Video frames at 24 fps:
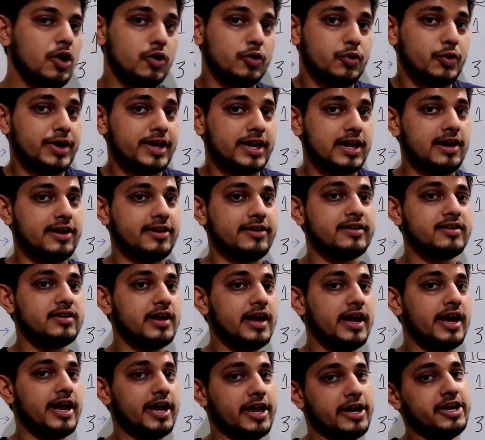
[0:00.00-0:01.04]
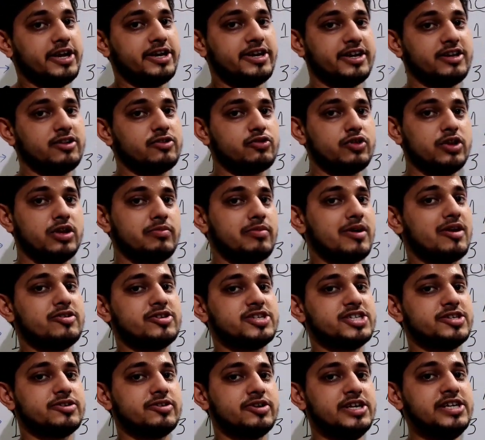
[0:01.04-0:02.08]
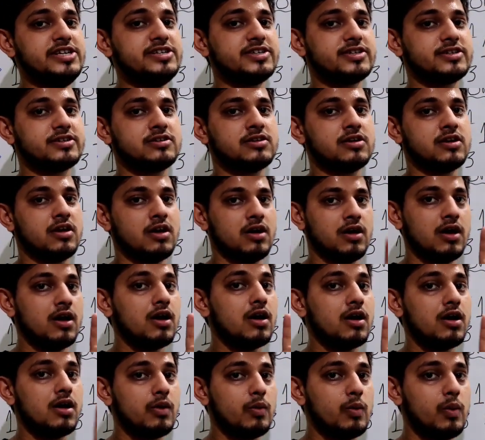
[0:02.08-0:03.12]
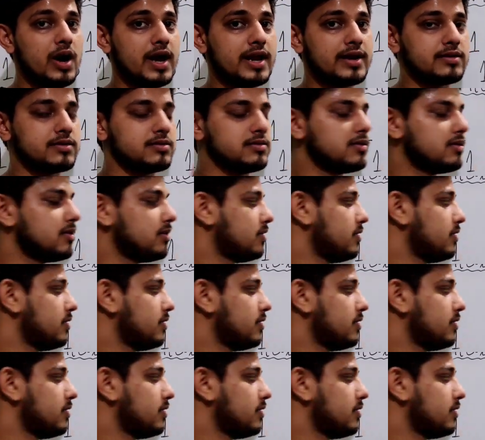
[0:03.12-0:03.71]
Quickly, anything to the power 0 is 1.